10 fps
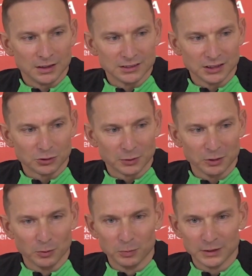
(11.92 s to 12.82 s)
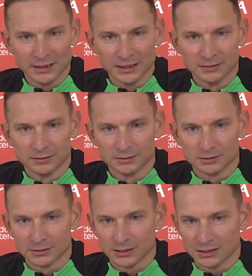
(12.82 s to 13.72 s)
he's an incredible player.
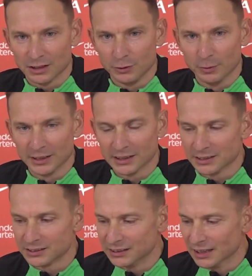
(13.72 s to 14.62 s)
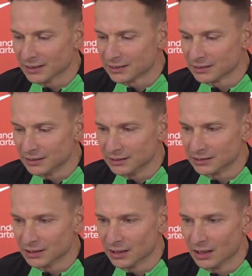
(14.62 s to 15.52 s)
That everybody can see that.
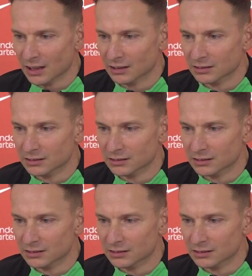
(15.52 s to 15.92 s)
He's, uh,